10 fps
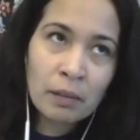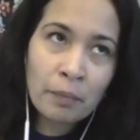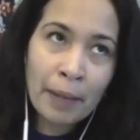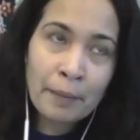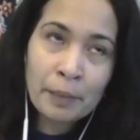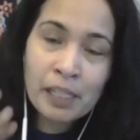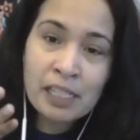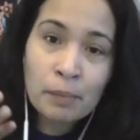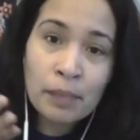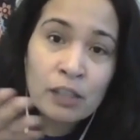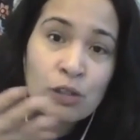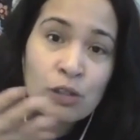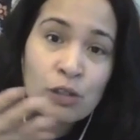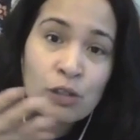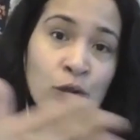by me because I'm like
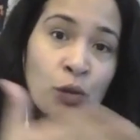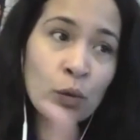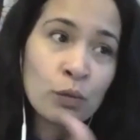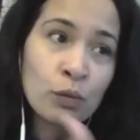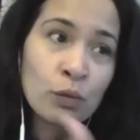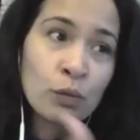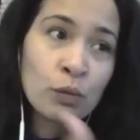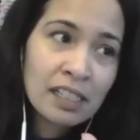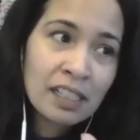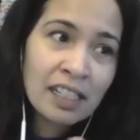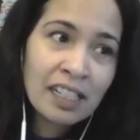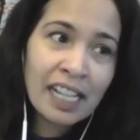so direct,